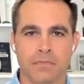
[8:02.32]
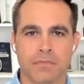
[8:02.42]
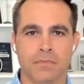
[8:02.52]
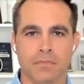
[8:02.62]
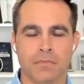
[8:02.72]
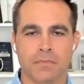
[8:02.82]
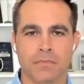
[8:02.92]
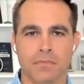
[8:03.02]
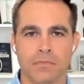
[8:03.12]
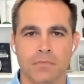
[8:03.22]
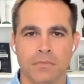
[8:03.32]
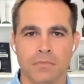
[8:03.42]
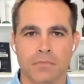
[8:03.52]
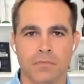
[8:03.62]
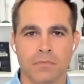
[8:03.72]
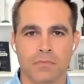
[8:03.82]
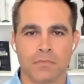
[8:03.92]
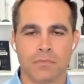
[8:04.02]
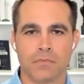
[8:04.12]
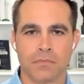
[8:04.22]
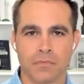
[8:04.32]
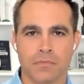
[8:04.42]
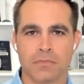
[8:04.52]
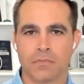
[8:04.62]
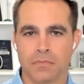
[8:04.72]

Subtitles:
[no speech]